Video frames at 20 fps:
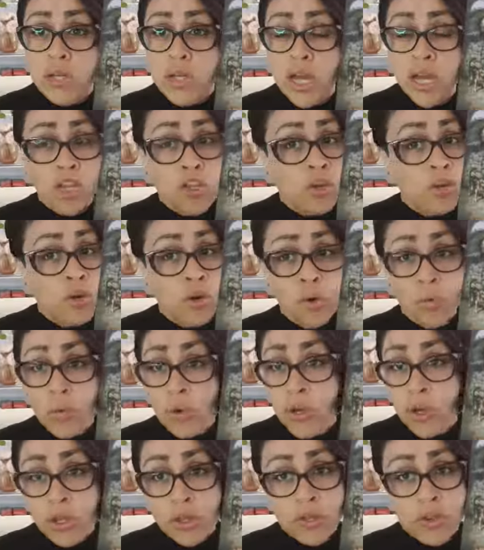and you're not
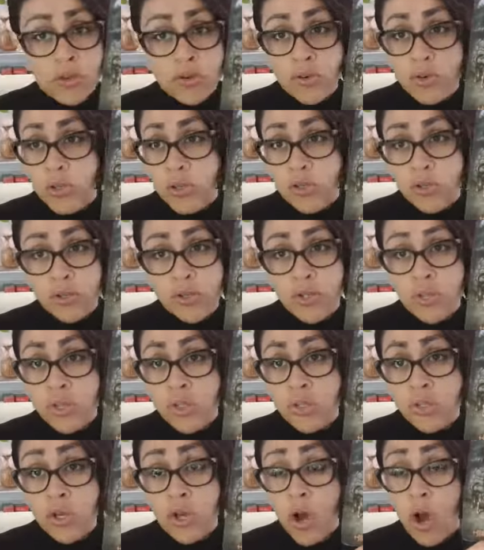working through your
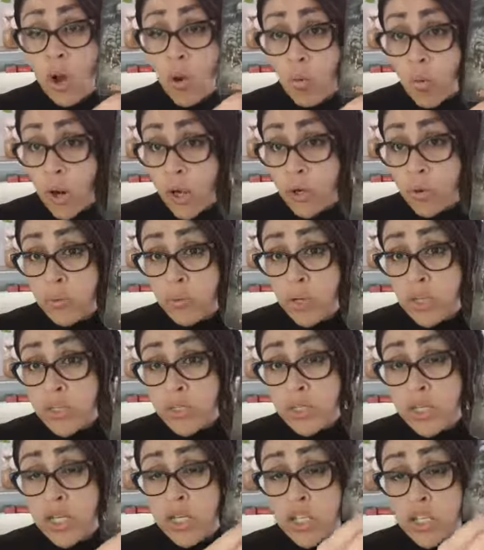triggers. One-on-one
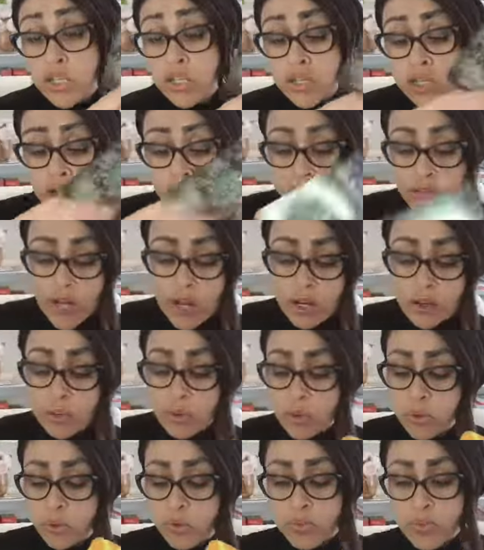sessions
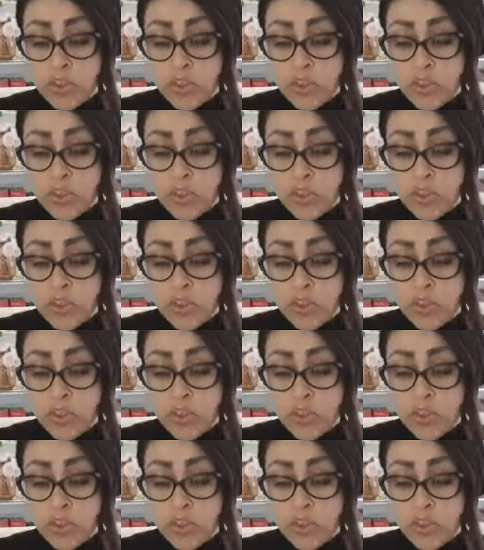available.